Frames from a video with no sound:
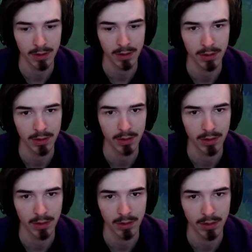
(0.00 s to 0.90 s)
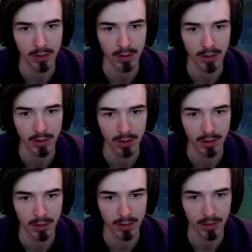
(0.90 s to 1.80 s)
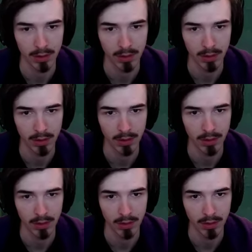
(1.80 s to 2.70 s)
(silence)